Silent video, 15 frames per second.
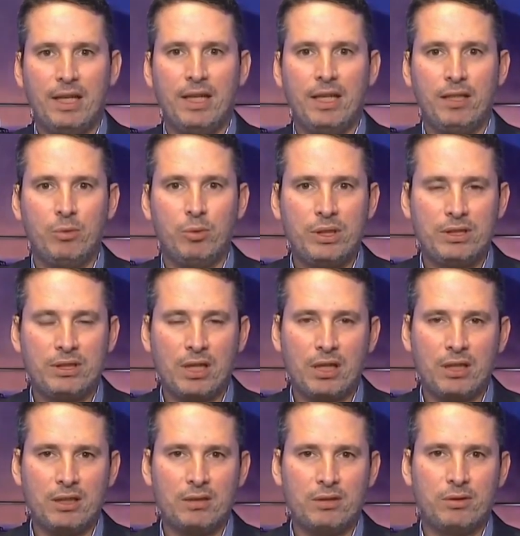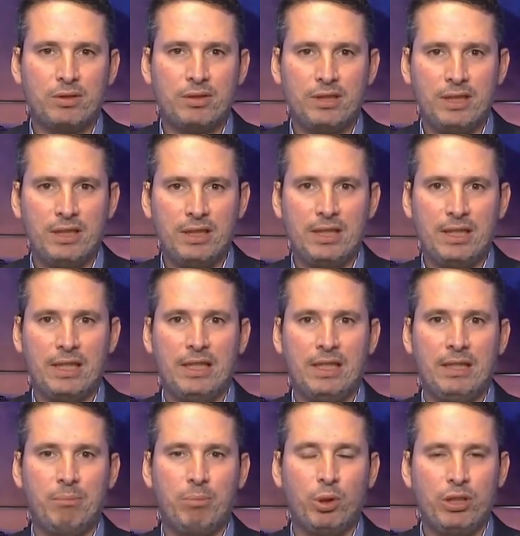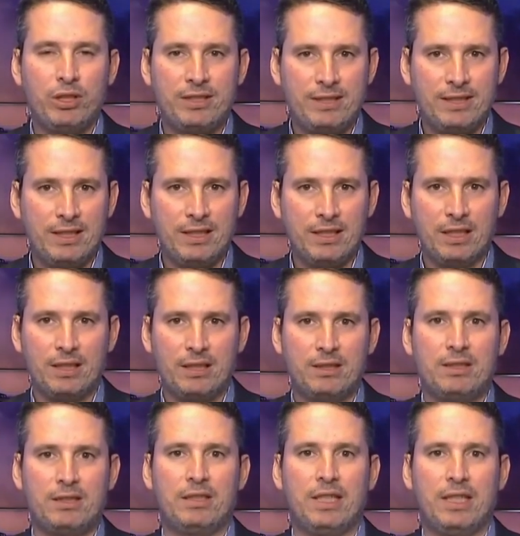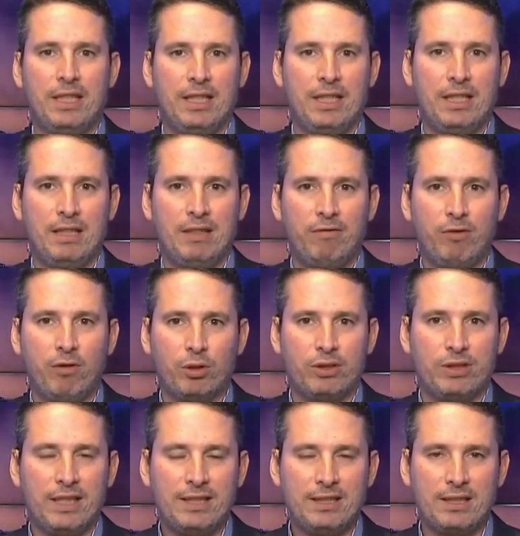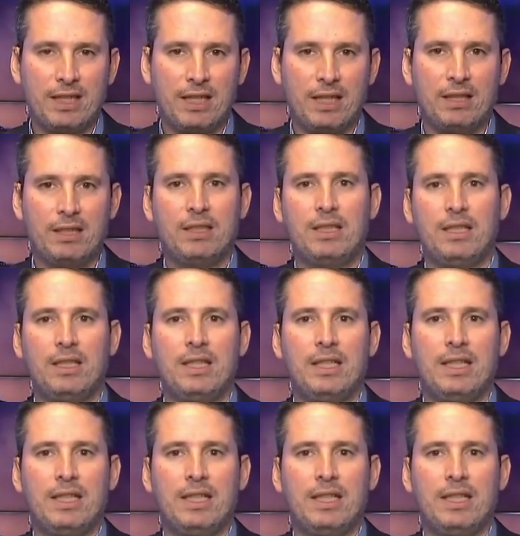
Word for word: And we started to see uh, bullish signals uh, for Tesla